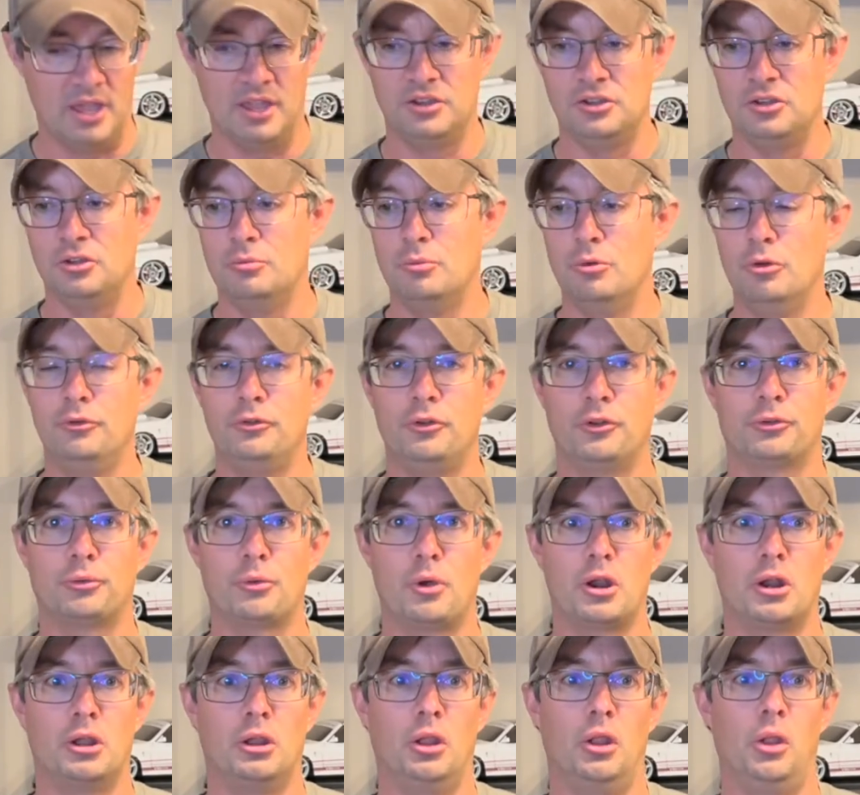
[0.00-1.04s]
you move your
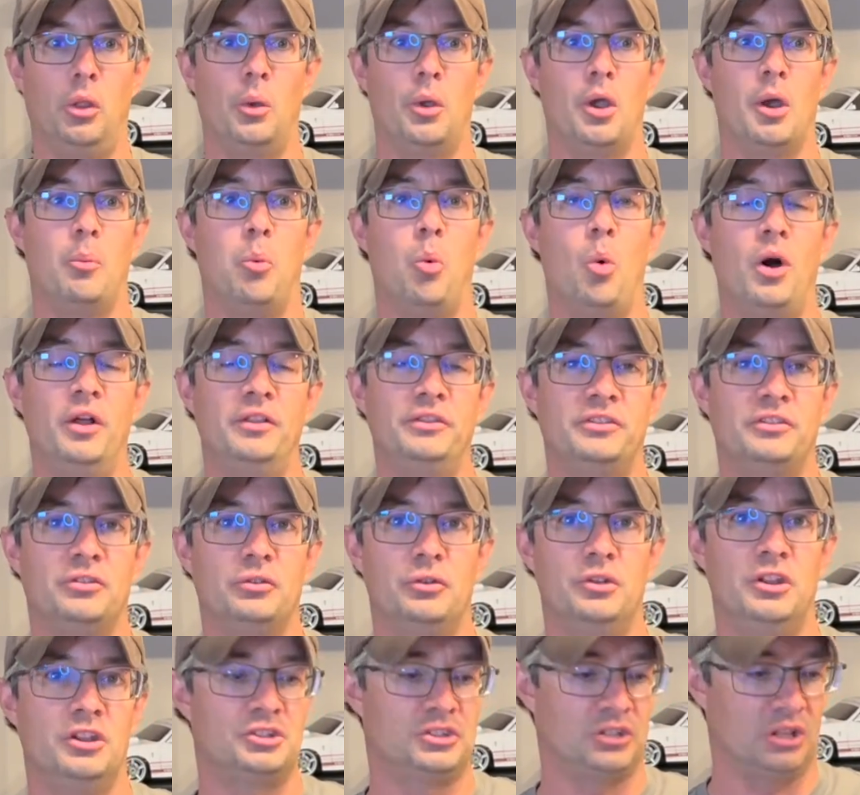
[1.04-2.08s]
throttle all the way up once to
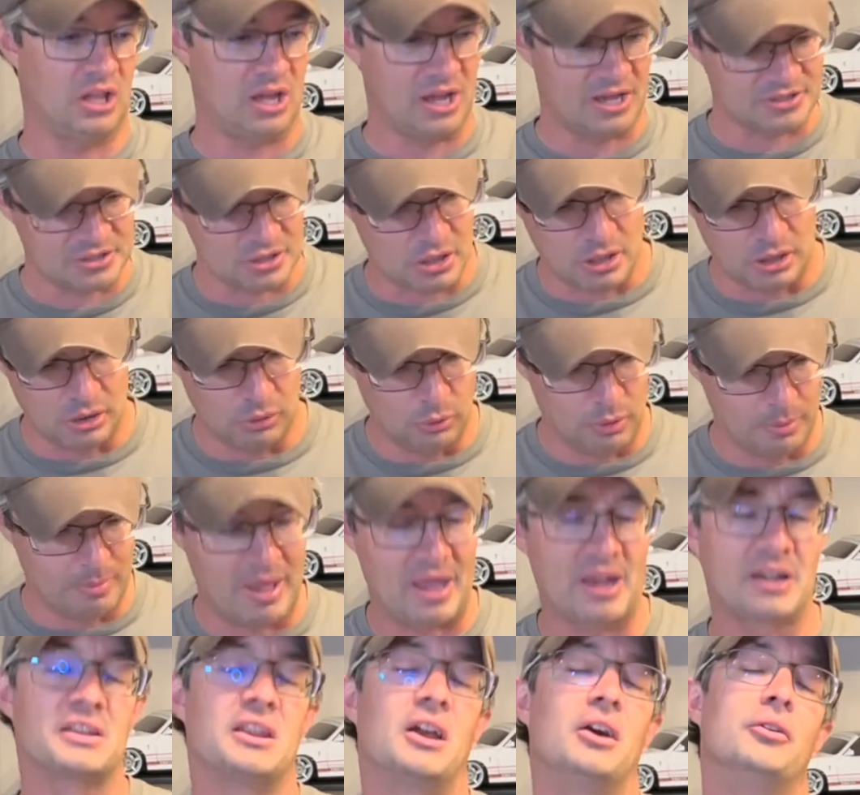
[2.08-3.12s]
initialize, all the way
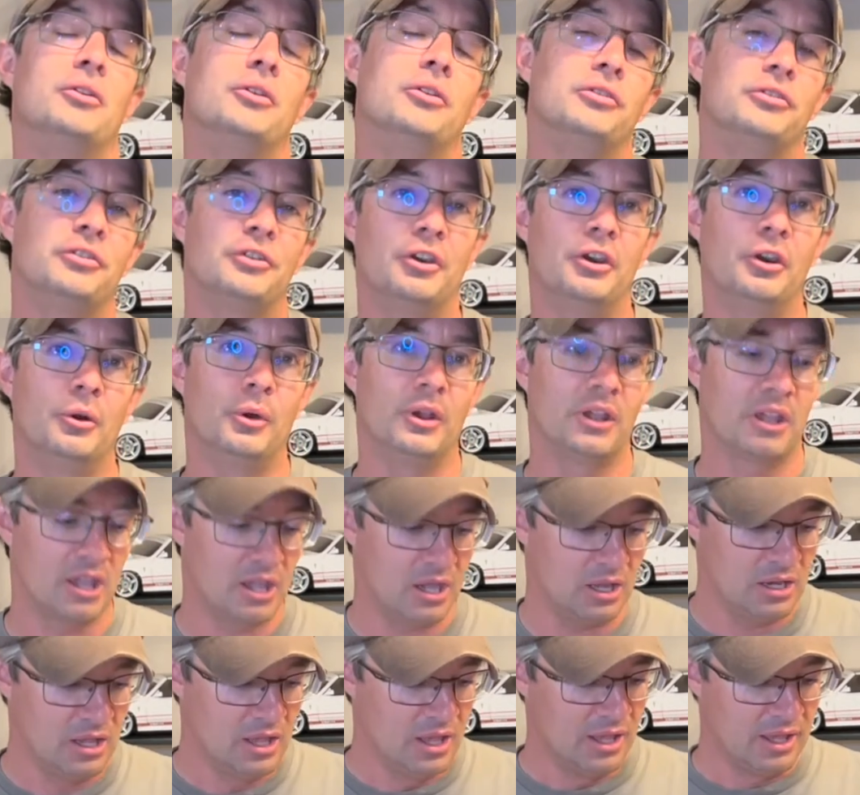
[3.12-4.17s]
back down to 0
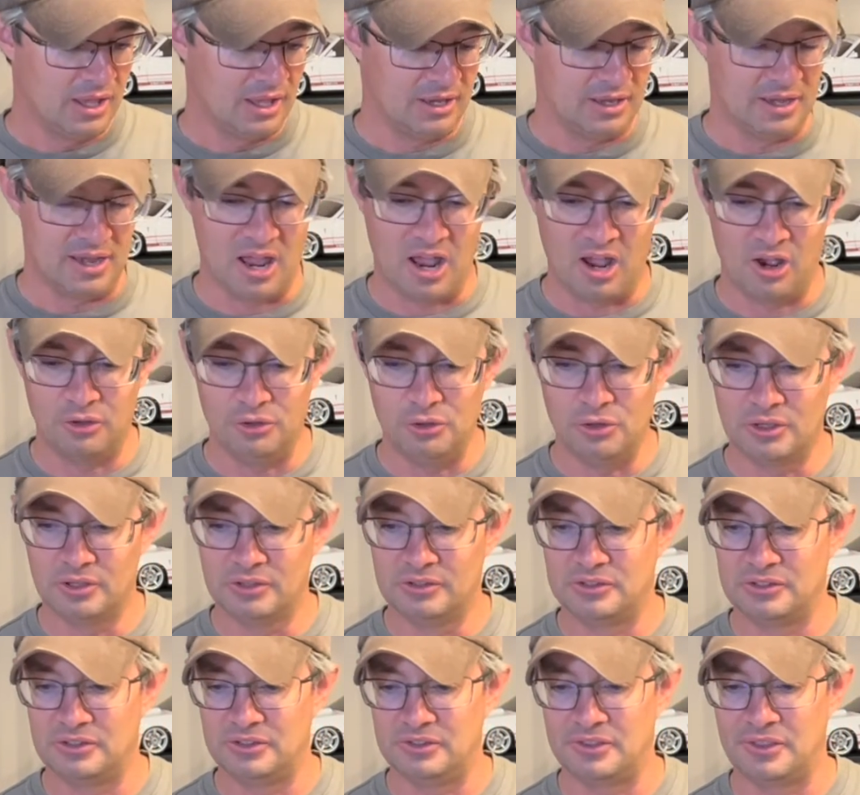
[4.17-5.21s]
again, and now you can
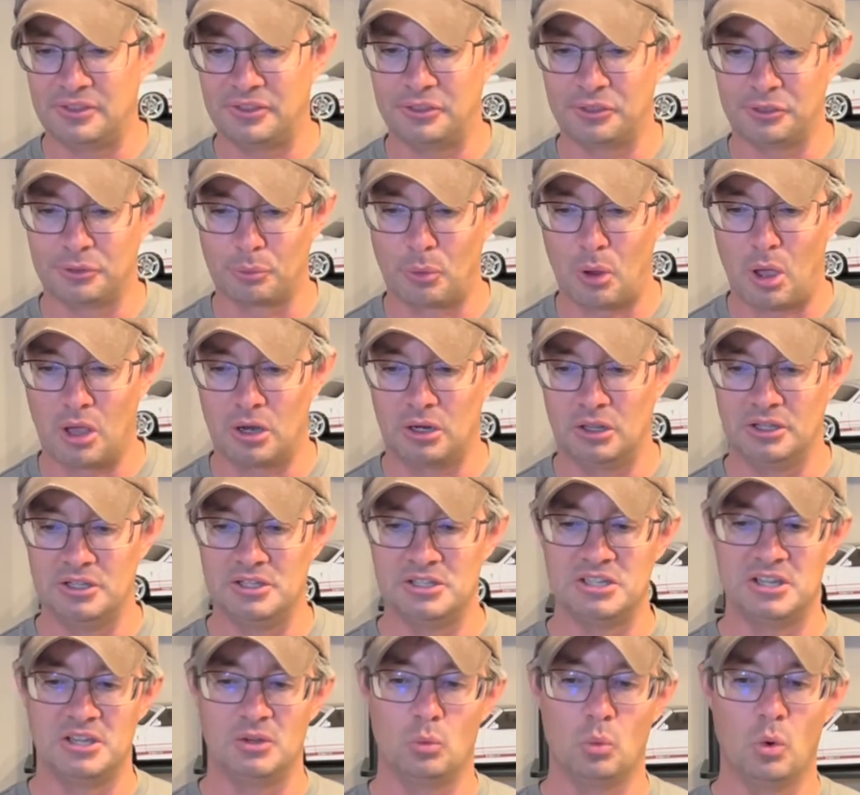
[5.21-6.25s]
see that the throttle
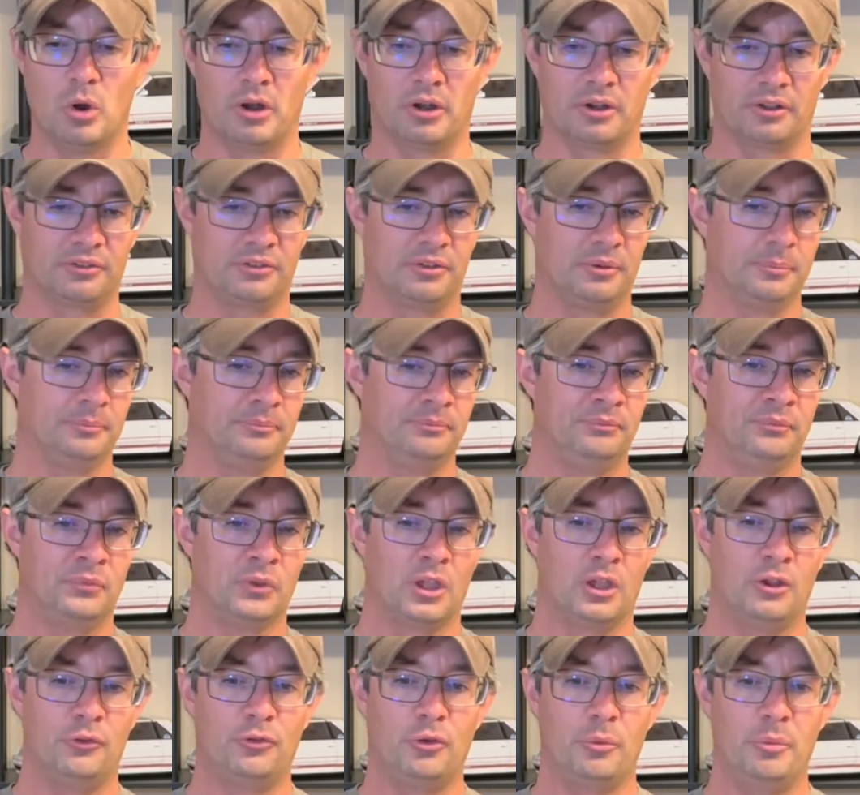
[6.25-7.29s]
indeed works.
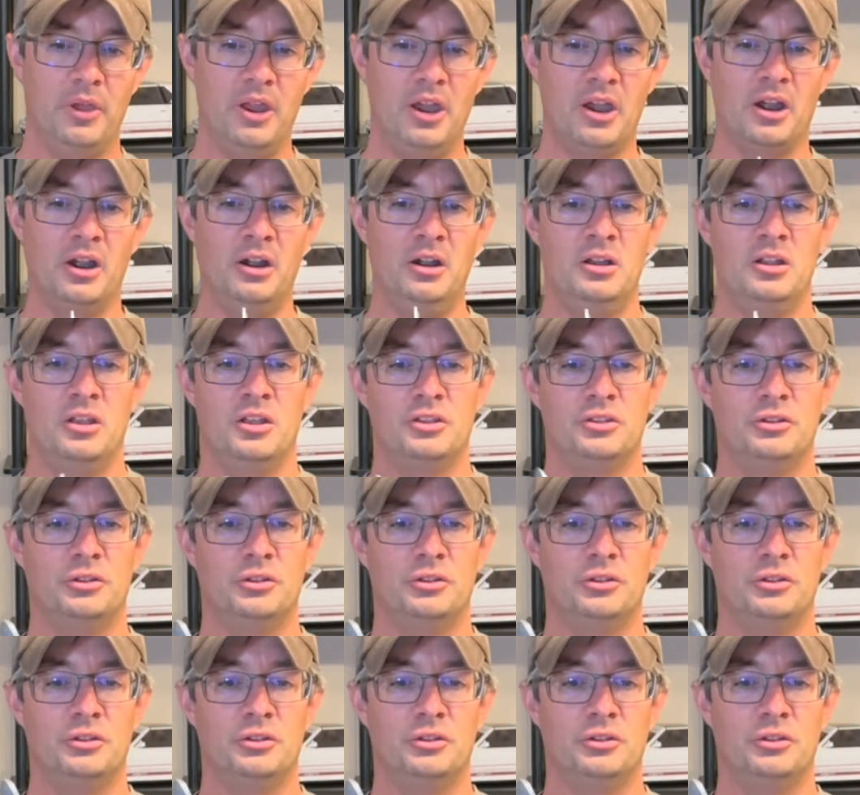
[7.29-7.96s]
And from there, you'll